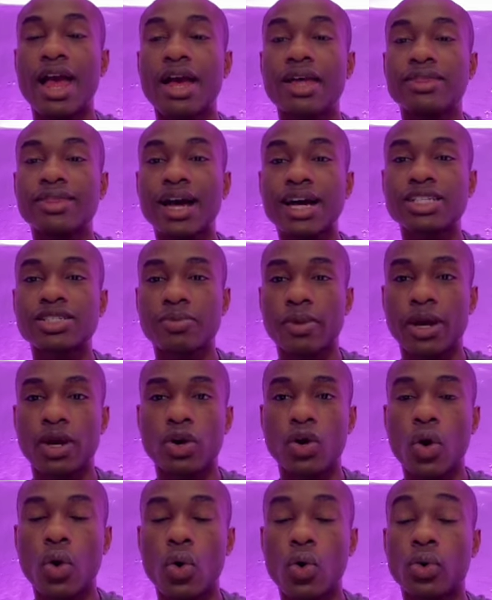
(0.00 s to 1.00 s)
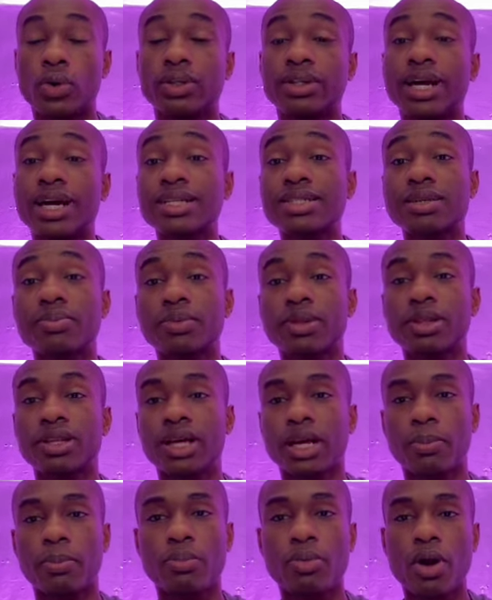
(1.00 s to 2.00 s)
And that's my goal. And that's something
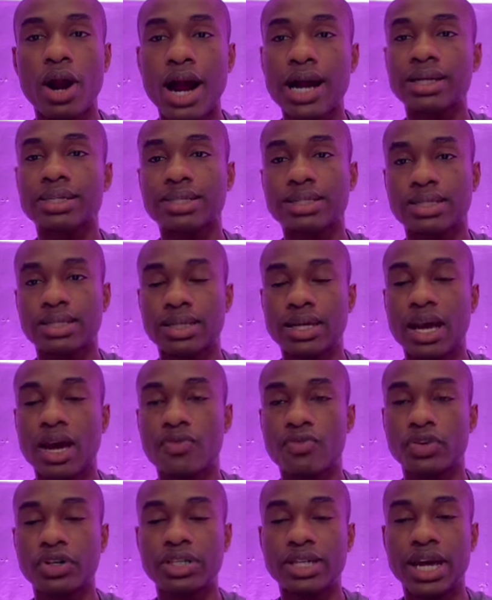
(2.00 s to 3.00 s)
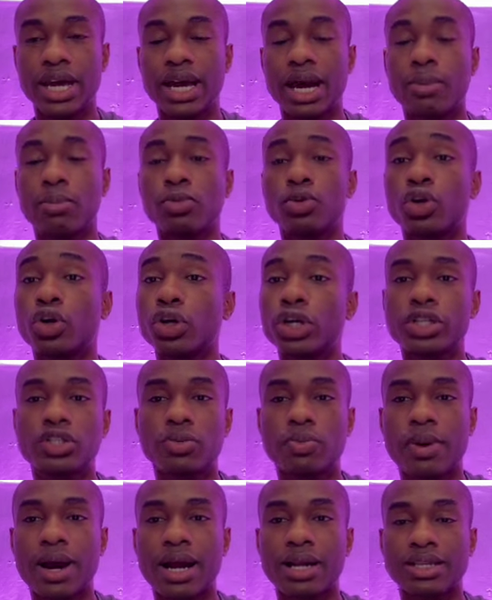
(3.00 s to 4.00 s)
that I'm practicing every day. I'm learning to
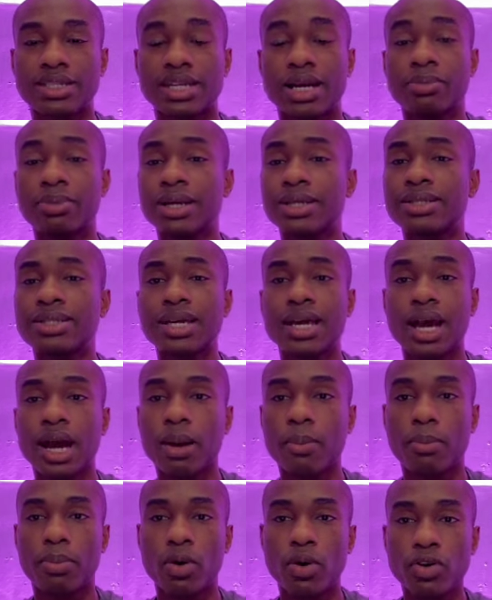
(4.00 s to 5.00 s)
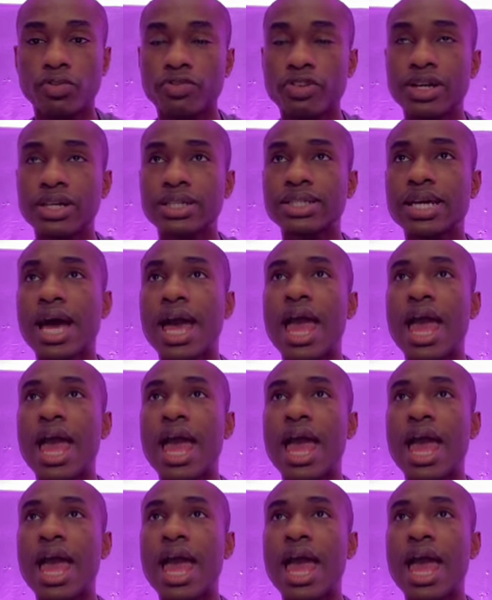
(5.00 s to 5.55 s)
practice. I'm not saying I'm perfect.